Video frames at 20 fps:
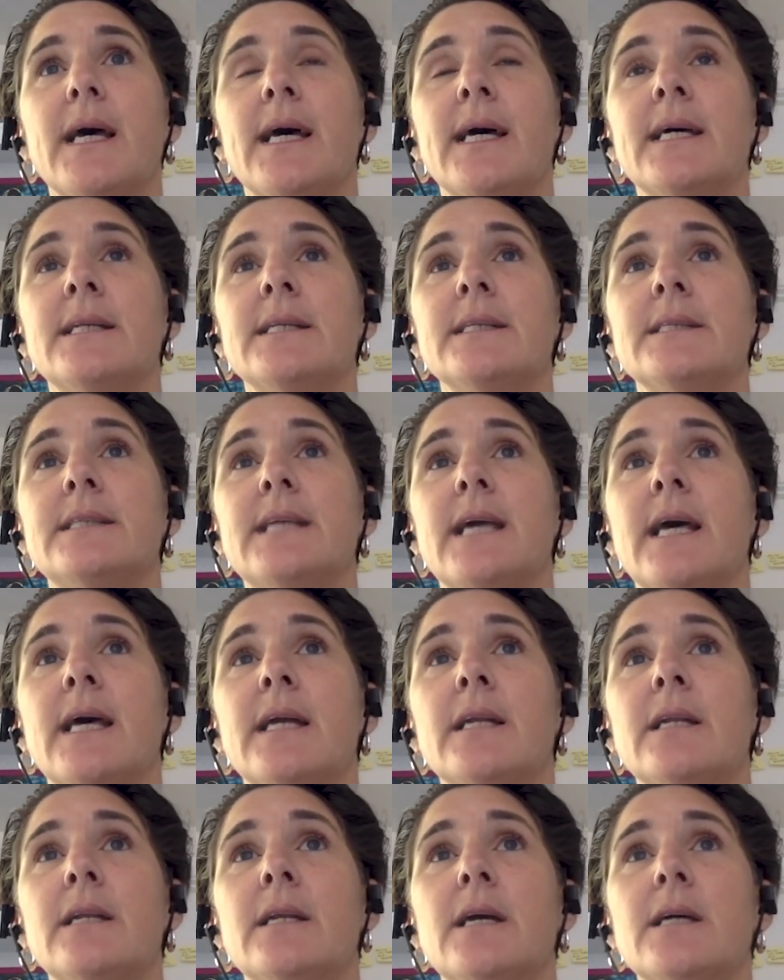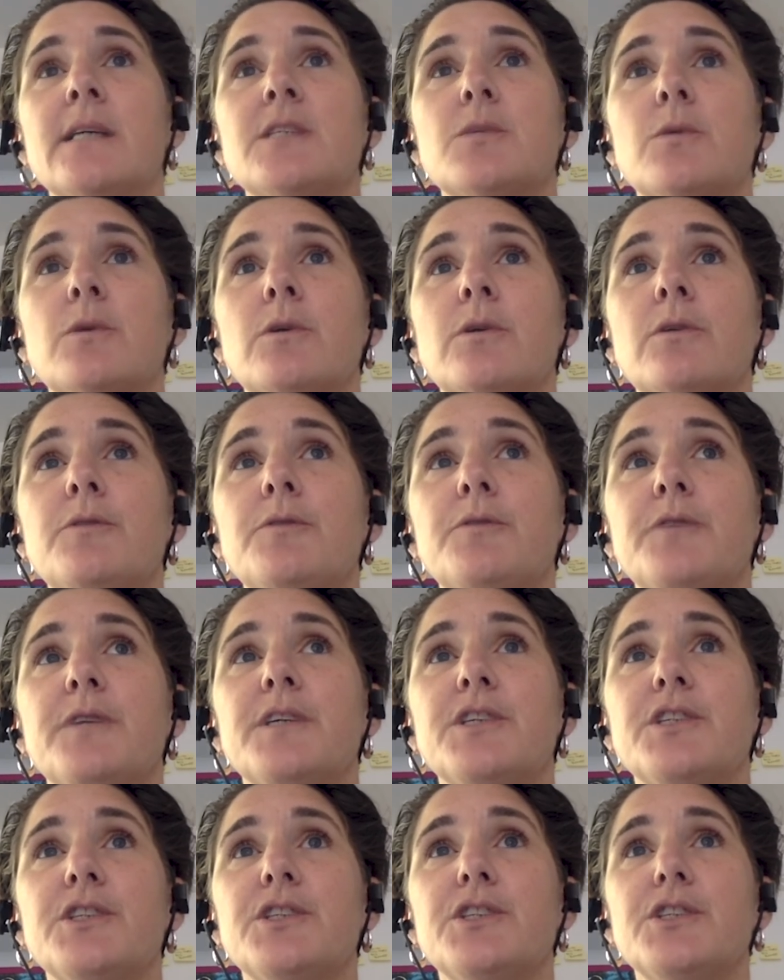And then uh,
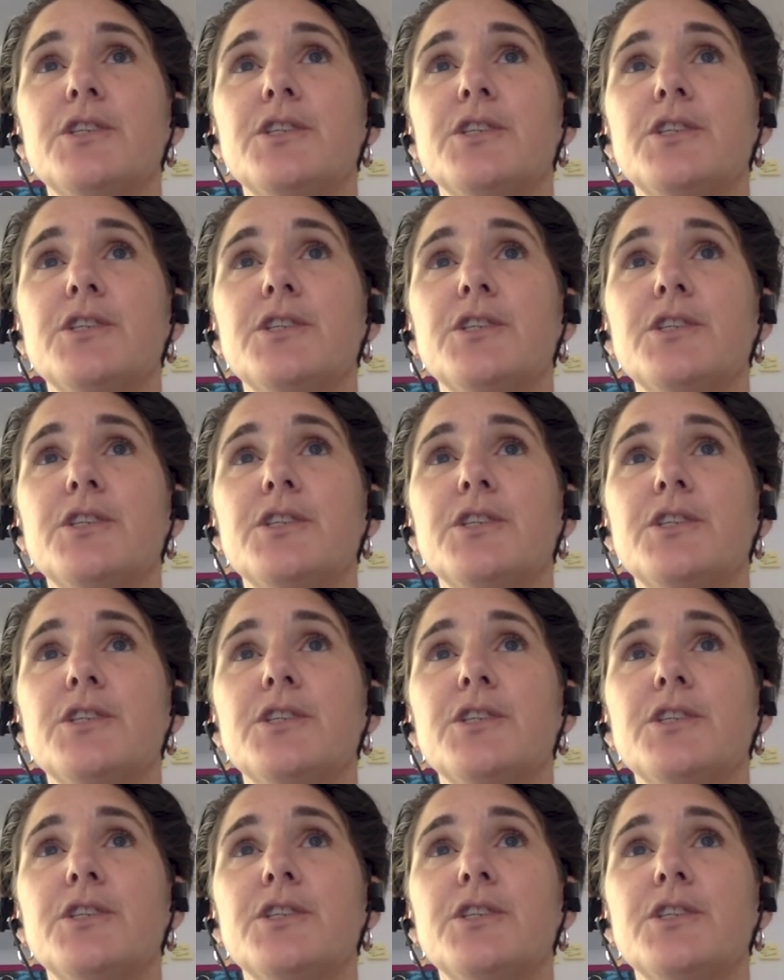Squirrelfish